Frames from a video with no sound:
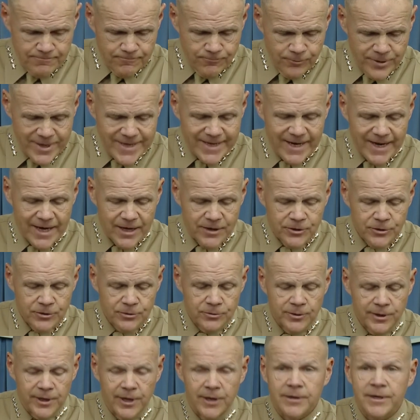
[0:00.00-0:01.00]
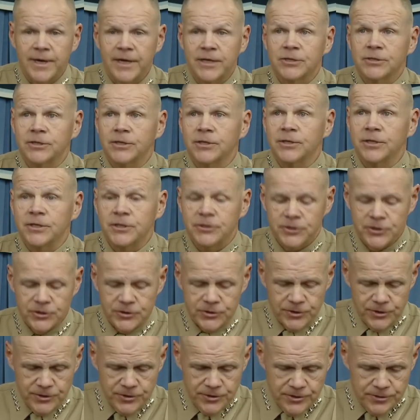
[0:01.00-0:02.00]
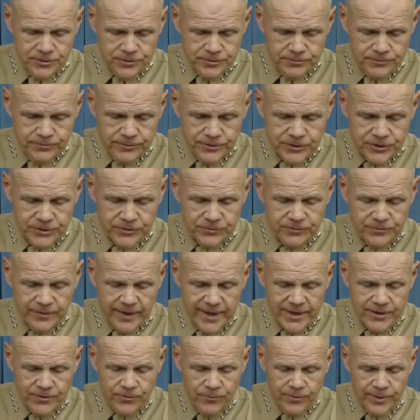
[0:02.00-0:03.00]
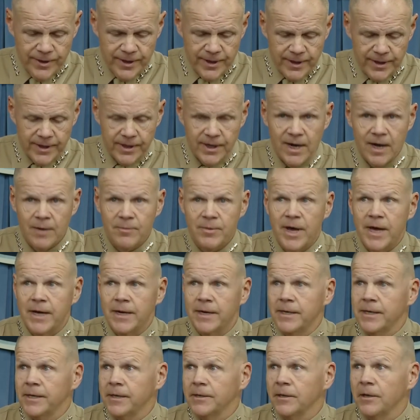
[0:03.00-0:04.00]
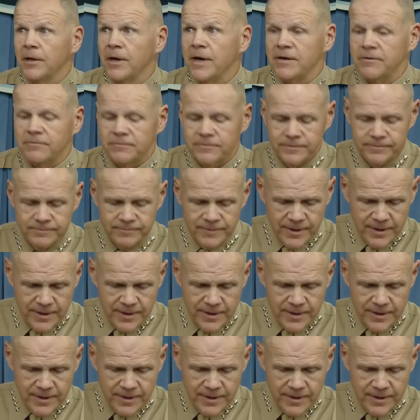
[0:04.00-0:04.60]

We can't do what our nation needs us to do, which is fight and win in combat and in life.